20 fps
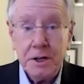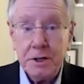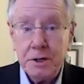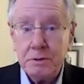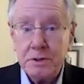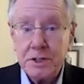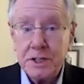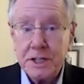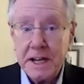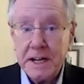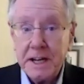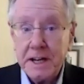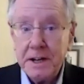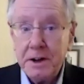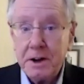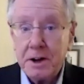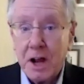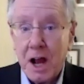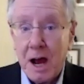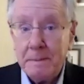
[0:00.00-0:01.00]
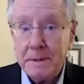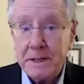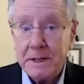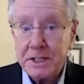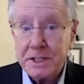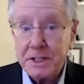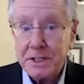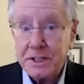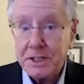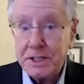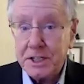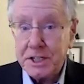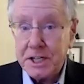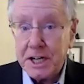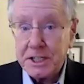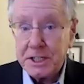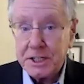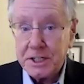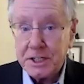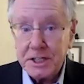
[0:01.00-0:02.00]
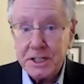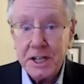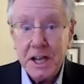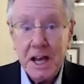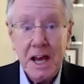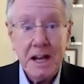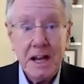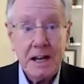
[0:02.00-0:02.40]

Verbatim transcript: Do send in your comments and suggestions.